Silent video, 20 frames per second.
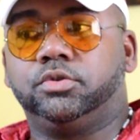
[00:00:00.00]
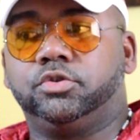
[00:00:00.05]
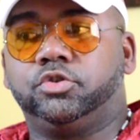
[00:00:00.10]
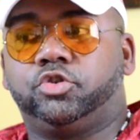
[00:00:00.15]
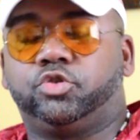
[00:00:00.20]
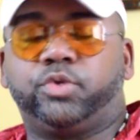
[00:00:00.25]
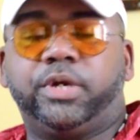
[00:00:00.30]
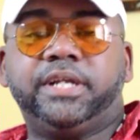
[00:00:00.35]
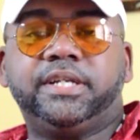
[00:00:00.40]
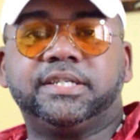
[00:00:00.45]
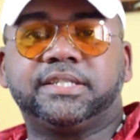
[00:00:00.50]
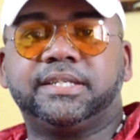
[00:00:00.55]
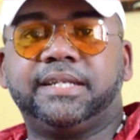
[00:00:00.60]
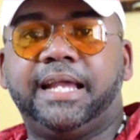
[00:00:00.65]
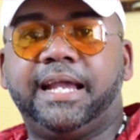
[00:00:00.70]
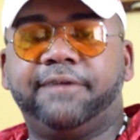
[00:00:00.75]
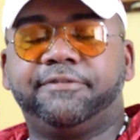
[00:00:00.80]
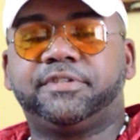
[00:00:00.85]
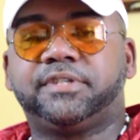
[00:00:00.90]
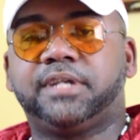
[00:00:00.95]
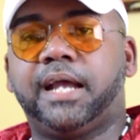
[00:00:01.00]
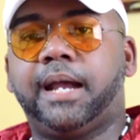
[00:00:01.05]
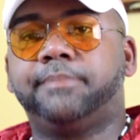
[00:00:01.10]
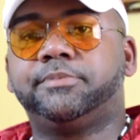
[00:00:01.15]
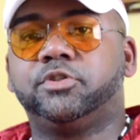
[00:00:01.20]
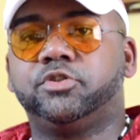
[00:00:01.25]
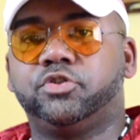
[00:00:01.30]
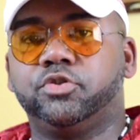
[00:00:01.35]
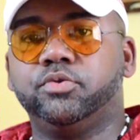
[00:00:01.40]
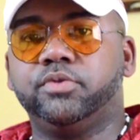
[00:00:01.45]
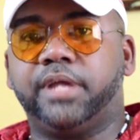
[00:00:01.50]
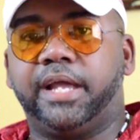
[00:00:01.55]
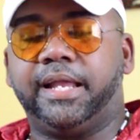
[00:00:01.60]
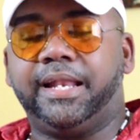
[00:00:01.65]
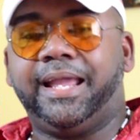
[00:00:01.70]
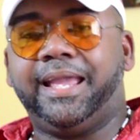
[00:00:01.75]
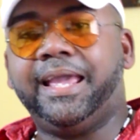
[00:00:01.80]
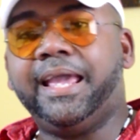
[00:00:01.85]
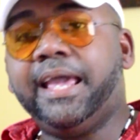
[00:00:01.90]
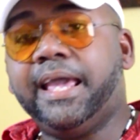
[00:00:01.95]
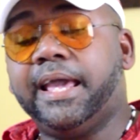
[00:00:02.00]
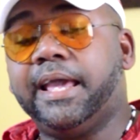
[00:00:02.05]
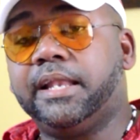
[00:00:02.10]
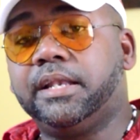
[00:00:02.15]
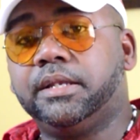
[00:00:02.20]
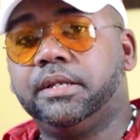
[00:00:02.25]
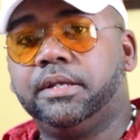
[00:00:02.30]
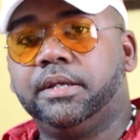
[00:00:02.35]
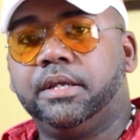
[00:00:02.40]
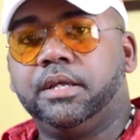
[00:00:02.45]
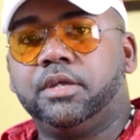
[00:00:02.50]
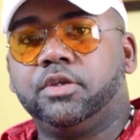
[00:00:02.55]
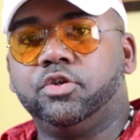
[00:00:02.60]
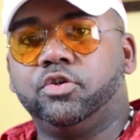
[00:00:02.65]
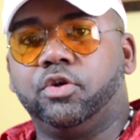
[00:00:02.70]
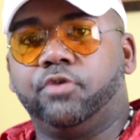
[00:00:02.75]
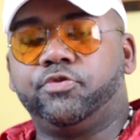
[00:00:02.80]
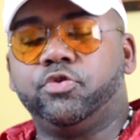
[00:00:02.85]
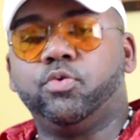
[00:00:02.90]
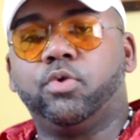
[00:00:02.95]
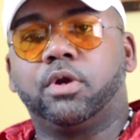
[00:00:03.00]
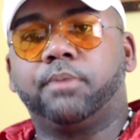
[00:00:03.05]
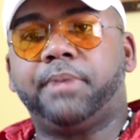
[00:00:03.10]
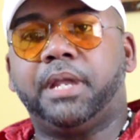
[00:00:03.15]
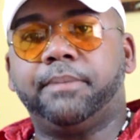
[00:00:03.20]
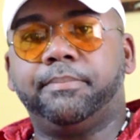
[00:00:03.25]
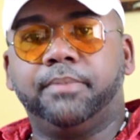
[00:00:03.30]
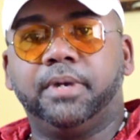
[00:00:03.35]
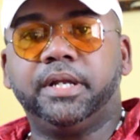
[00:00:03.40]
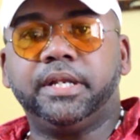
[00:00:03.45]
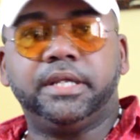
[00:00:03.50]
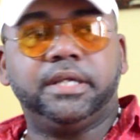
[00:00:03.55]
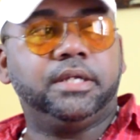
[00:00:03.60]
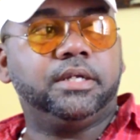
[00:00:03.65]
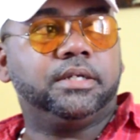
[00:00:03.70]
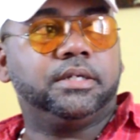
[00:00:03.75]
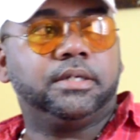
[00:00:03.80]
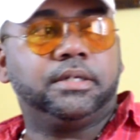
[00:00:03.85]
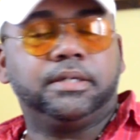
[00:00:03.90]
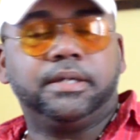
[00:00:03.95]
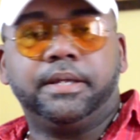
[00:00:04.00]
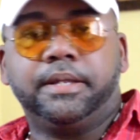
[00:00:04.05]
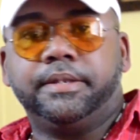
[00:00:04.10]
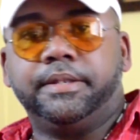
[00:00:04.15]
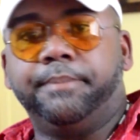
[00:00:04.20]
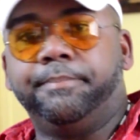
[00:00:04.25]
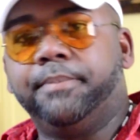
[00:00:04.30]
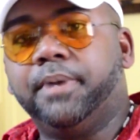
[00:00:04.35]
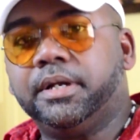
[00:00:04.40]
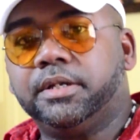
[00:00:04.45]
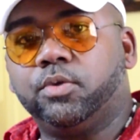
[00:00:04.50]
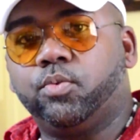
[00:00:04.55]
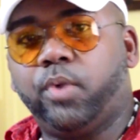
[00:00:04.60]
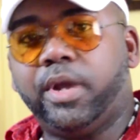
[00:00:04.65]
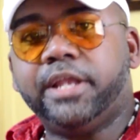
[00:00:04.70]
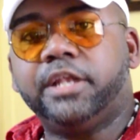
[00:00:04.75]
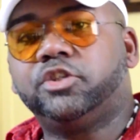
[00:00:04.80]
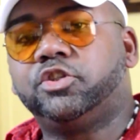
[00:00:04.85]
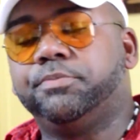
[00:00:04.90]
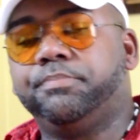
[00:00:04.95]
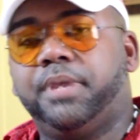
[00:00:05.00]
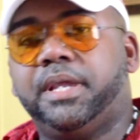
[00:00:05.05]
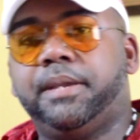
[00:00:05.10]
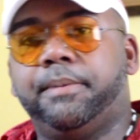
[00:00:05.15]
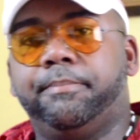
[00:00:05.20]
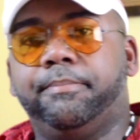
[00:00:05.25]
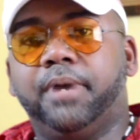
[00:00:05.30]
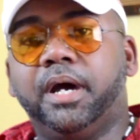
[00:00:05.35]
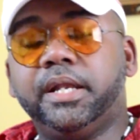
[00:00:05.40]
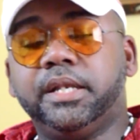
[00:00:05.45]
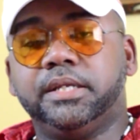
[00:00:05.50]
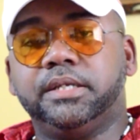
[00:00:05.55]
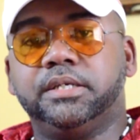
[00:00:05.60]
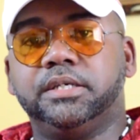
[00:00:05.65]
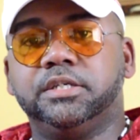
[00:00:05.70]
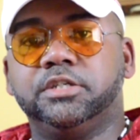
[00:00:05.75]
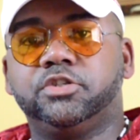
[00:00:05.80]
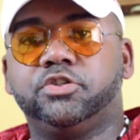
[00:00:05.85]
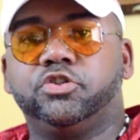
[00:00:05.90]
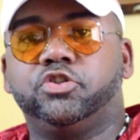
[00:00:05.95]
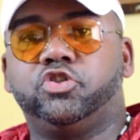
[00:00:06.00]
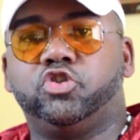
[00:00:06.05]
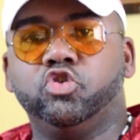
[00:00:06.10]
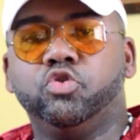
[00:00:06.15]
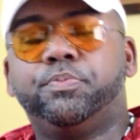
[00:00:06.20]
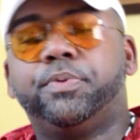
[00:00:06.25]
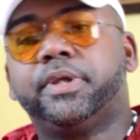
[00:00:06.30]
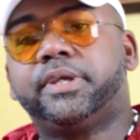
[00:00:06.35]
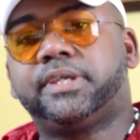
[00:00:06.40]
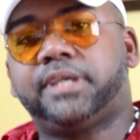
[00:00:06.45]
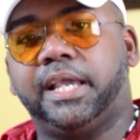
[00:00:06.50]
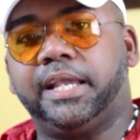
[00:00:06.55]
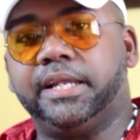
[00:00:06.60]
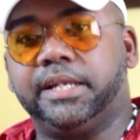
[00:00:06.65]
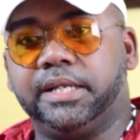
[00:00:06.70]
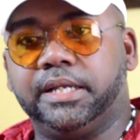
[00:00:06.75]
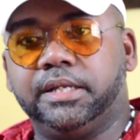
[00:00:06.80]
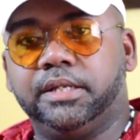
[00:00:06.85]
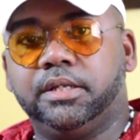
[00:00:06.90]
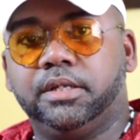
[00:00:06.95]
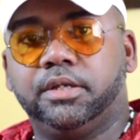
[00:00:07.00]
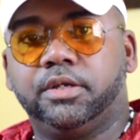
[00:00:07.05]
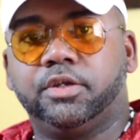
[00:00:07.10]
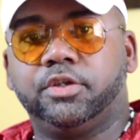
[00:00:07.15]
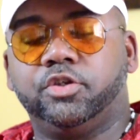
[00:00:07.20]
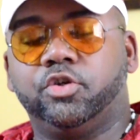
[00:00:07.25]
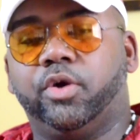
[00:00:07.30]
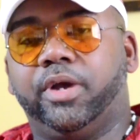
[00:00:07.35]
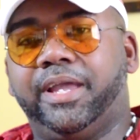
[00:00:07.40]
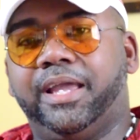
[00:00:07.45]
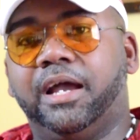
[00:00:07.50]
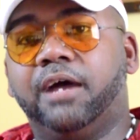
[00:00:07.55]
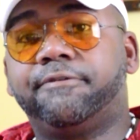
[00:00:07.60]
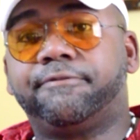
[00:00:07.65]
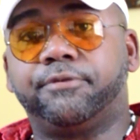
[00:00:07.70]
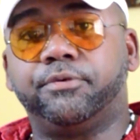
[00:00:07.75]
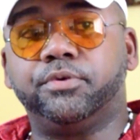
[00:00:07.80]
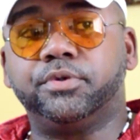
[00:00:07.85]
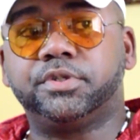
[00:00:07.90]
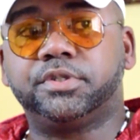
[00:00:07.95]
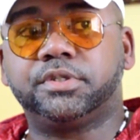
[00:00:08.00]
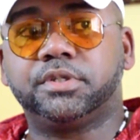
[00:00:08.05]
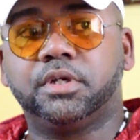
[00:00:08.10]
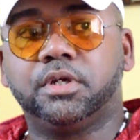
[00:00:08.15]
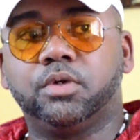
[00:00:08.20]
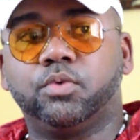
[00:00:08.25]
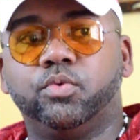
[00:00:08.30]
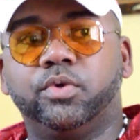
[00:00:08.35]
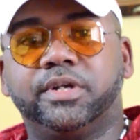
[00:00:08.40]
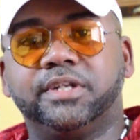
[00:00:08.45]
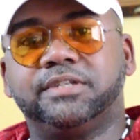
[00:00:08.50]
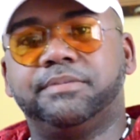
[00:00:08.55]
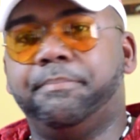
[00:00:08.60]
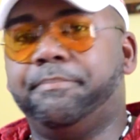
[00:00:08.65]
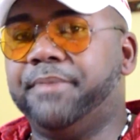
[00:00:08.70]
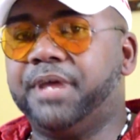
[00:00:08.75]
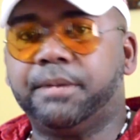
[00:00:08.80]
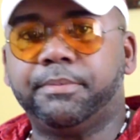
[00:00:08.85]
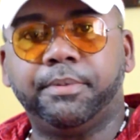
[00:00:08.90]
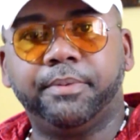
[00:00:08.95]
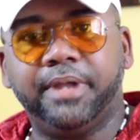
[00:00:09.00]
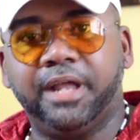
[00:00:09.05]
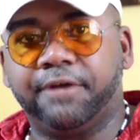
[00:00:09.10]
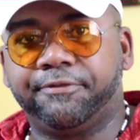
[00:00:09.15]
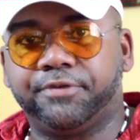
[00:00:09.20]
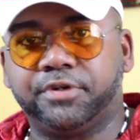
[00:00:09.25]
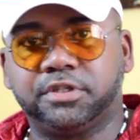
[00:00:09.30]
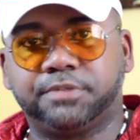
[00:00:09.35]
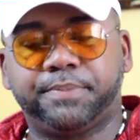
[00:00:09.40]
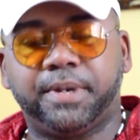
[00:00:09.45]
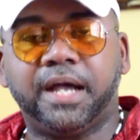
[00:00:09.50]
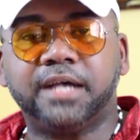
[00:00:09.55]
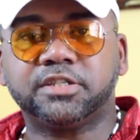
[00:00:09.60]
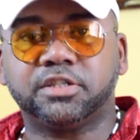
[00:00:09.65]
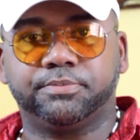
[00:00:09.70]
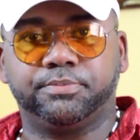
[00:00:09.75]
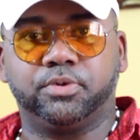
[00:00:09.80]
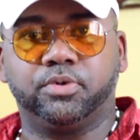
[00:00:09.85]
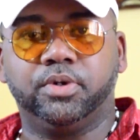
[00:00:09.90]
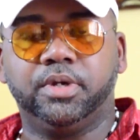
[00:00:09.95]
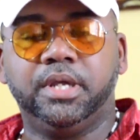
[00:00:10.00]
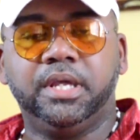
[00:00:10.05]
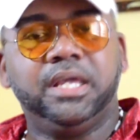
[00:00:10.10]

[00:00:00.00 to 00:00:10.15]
Dre doesn't have time to do that. And, you know, if you want to make money, the, mo the way that you make money is duplicating your efforts with as minimal effort as possible.